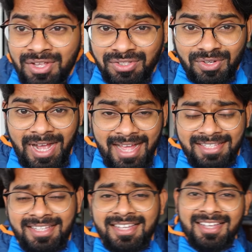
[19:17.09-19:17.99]
So
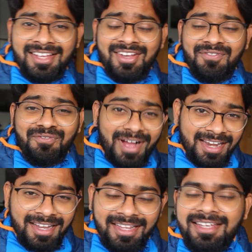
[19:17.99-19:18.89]
guys,
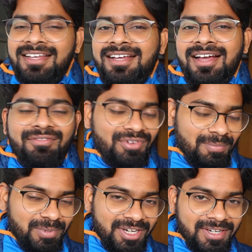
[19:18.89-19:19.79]
finally I've
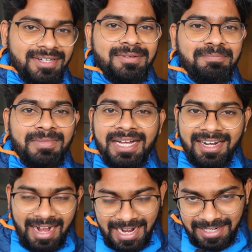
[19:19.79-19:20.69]
completed my
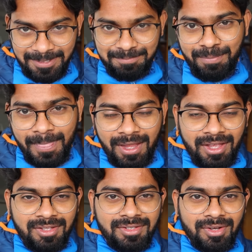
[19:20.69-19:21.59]
ride.
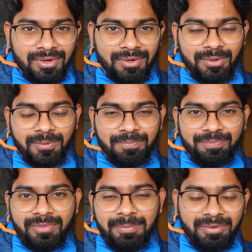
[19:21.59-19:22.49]
So
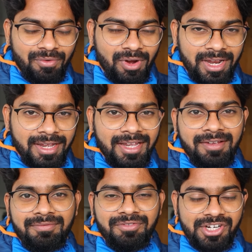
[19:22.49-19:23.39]
before
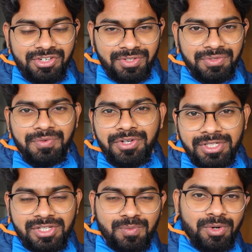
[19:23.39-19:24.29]
I finish this video,
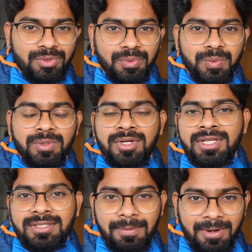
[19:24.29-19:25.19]
I just want to
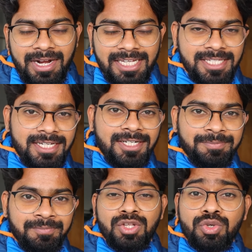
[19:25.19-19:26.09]
summarize it.
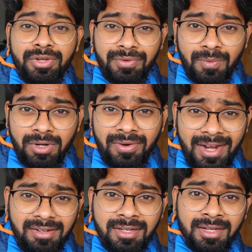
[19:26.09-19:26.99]
So if you want to
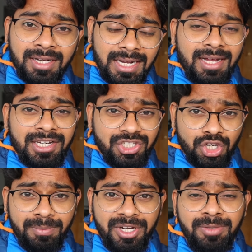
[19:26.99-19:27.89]
rent a car in
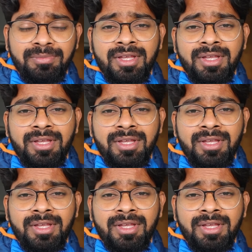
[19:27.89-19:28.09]
Germany,